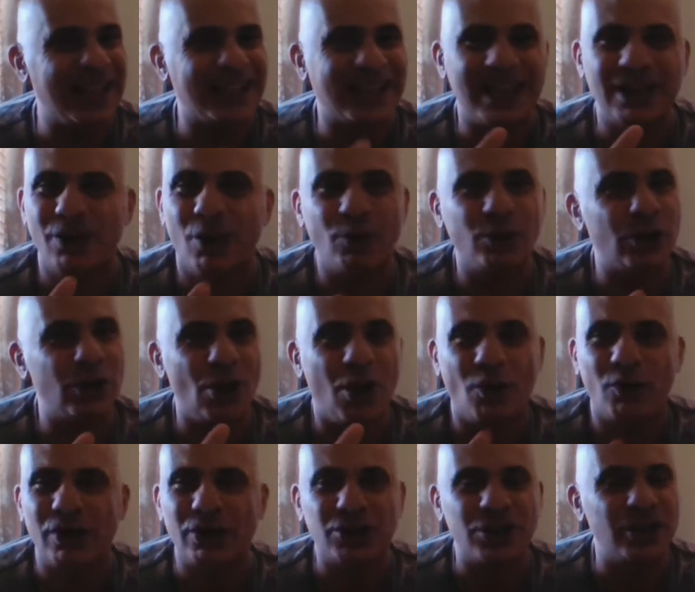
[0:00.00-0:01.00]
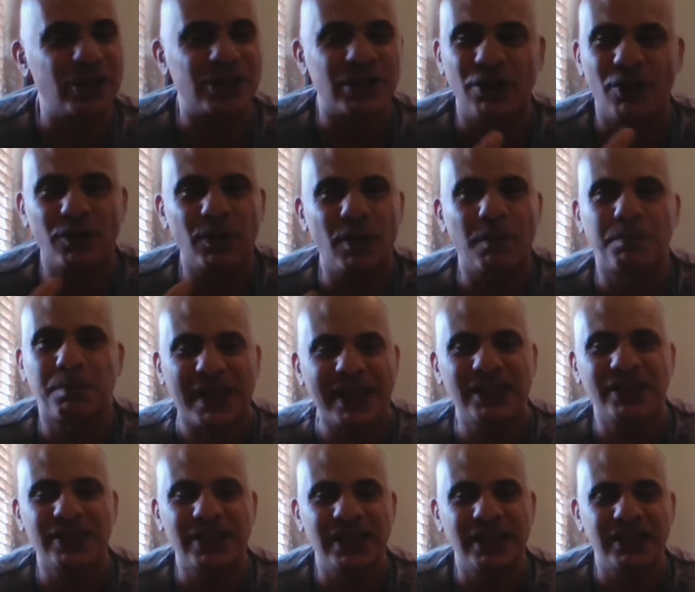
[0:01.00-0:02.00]
They're not the origins, they're not the
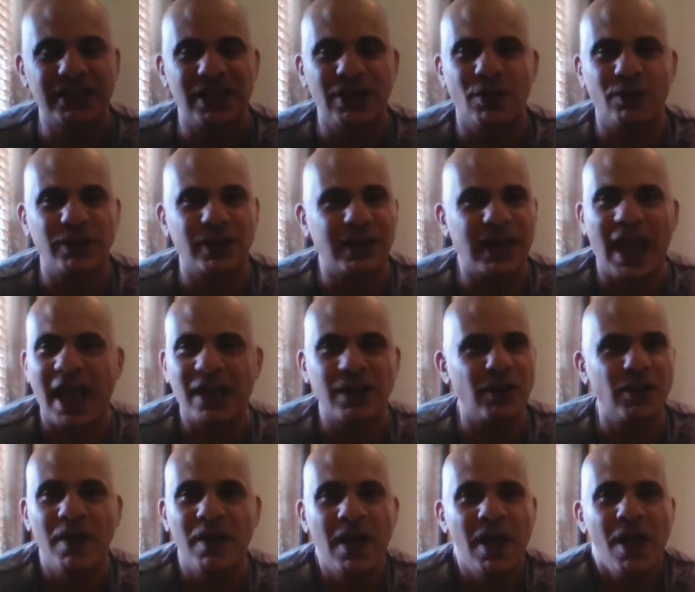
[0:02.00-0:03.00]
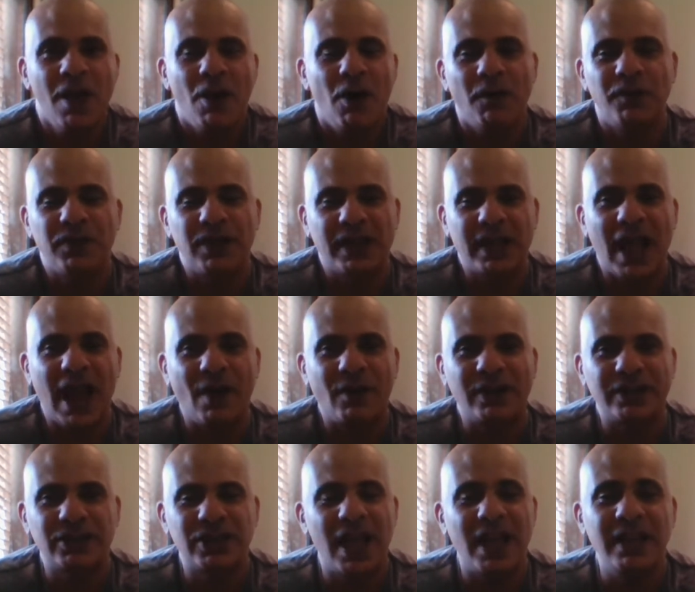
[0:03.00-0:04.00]
bases, they're not the canon of the
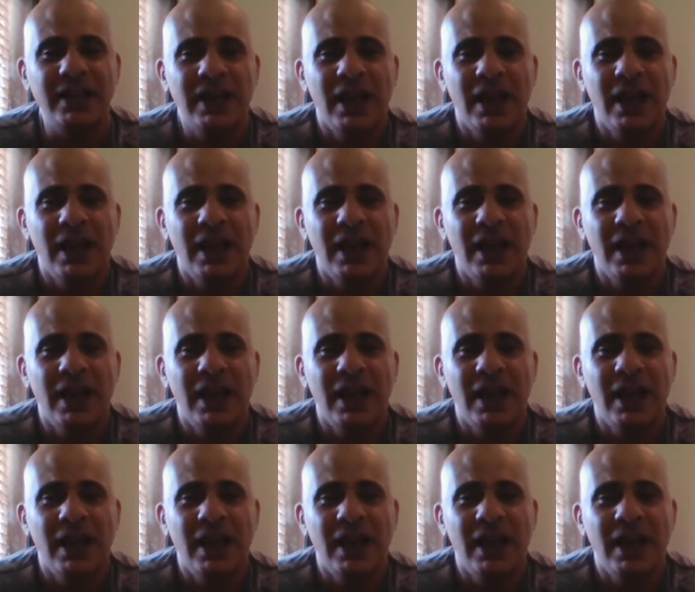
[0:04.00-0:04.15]
character.